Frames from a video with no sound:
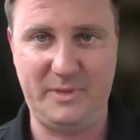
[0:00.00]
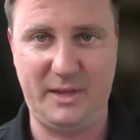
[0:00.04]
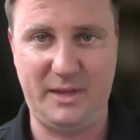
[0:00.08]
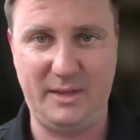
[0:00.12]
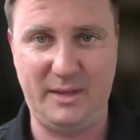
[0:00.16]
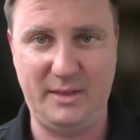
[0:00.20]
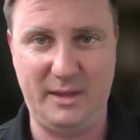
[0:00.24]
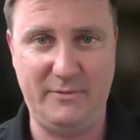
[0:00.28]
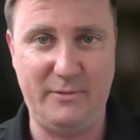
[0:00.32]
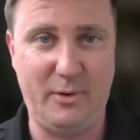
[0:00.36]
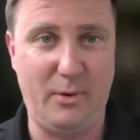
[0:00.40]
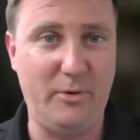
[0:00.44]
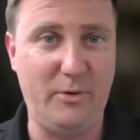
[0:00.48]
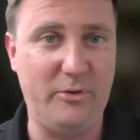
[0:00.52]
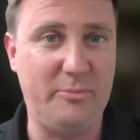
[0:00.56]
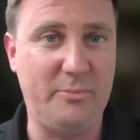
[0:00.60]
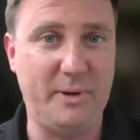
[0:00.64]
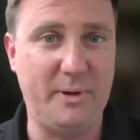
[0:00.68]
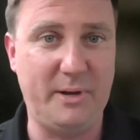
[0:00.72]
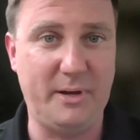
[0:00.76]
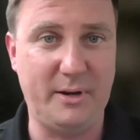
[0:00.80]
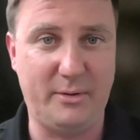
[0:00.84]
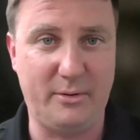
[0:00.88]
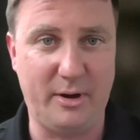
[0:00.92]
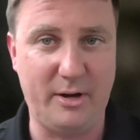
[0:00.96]
They've always
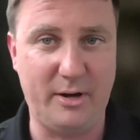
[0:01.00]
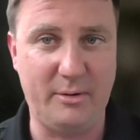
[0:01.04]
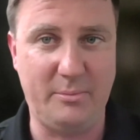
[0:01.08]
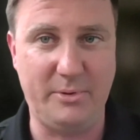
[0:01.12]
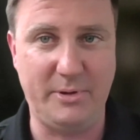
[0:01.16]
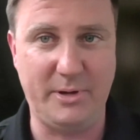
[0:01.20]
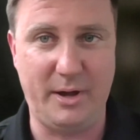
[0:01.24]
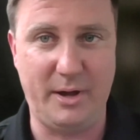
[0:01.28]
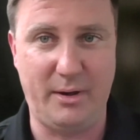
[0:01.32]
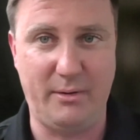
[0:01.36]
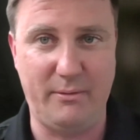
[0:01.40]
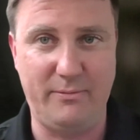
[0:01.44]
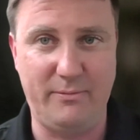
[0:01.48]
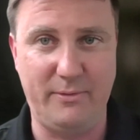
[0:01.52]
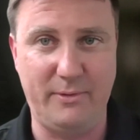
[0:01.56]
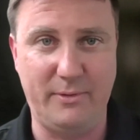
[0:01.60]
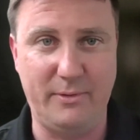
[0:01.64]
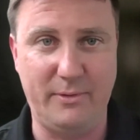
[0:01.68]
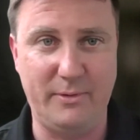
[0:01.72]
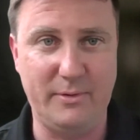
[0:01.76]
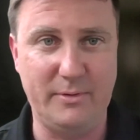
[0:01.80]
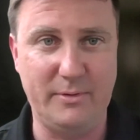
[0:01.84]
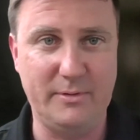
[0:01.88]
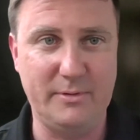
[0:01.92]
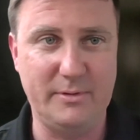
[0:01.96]
been incredibly
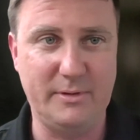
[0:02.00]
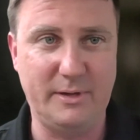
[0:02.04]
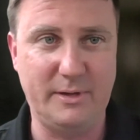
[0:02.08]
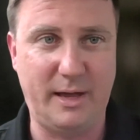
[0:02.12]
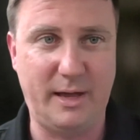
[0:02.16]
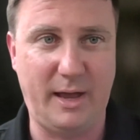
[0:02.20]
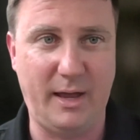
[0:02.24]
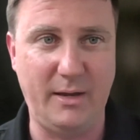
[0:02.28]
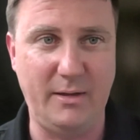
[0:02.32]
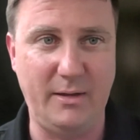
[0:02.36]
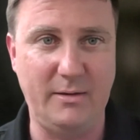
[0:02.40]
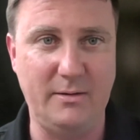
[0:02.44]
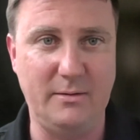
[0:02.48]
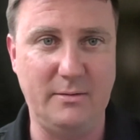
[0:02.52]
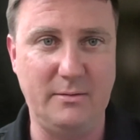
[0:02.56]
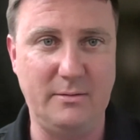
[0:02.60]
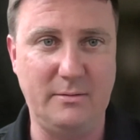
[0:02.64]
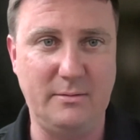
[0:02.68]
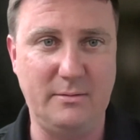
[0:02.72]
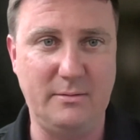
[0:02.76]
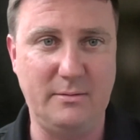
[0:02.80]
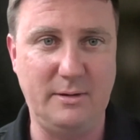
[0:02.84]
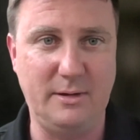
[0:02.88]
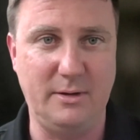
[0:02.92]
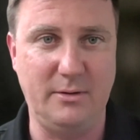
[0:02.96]
helpful, and
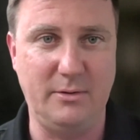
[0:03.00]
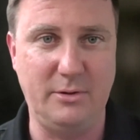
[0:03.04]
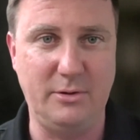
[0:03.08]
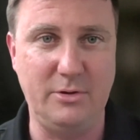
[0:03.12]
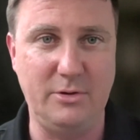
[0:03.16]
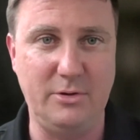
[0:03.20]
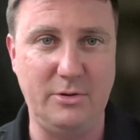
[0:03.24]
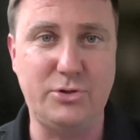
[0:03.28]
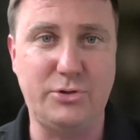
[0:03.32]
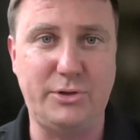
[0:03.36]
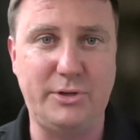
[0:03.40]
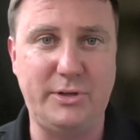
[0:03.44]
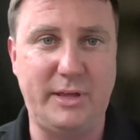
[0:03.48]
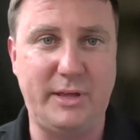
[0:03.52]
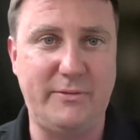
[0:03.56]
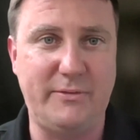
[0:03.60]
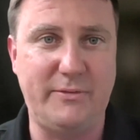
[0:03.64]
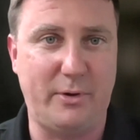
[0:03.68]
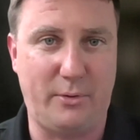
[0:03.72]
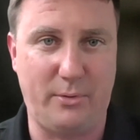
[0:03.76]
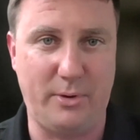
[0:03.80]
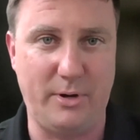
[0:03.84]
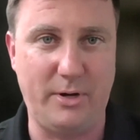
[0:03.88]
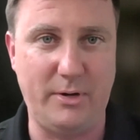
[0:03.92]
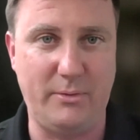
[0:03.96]
usually
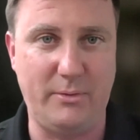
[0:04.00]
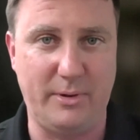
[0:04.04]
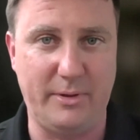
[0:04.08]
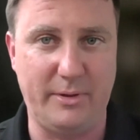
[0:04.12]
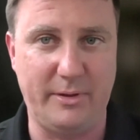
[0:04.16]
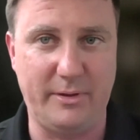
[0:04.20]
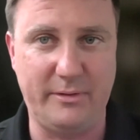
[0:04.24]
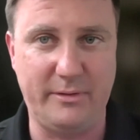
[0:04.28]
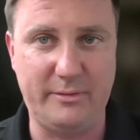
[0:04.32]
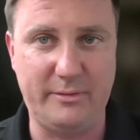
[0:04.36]
they've agreed with